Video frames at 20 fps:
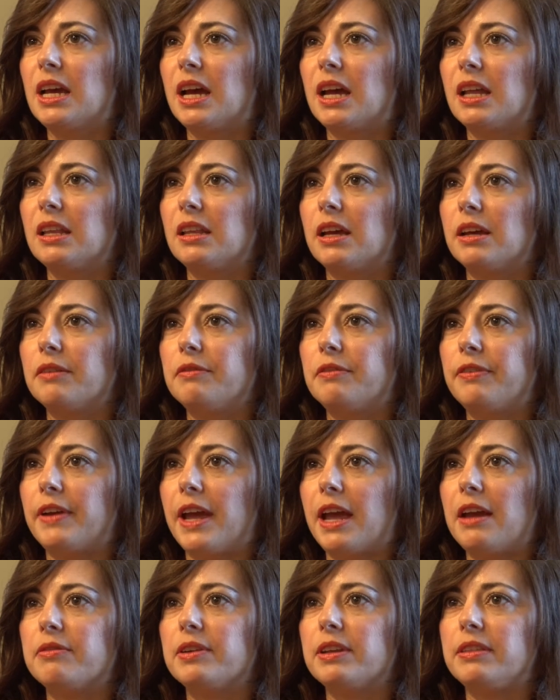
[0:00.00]
I love
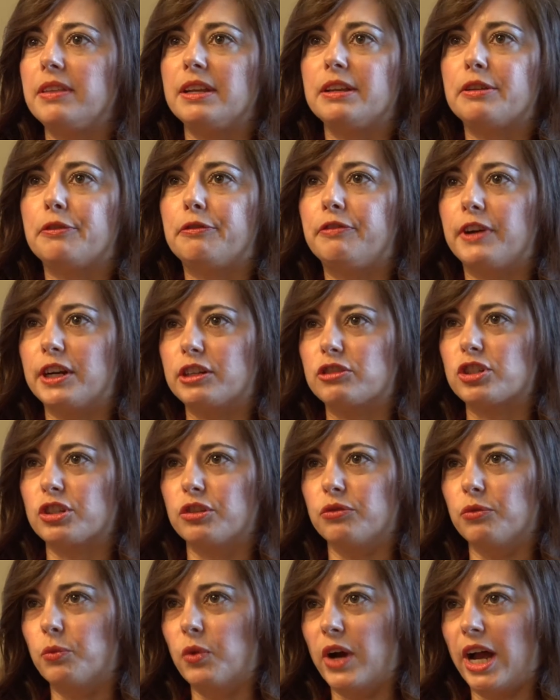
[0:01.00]
everything to
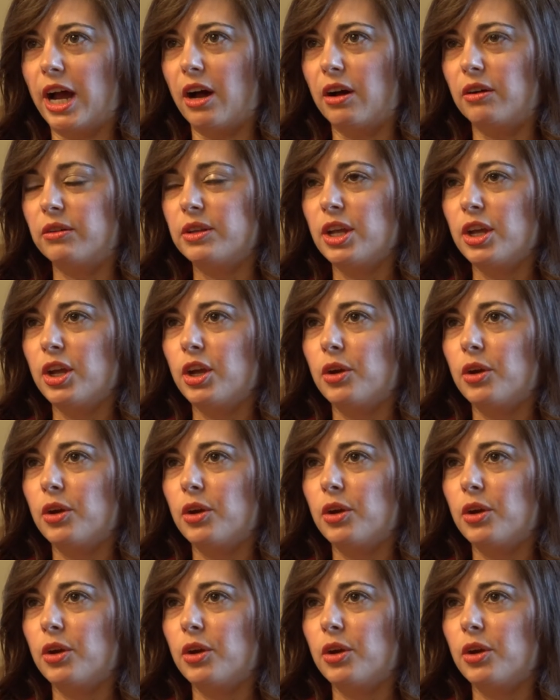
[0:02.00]
function well.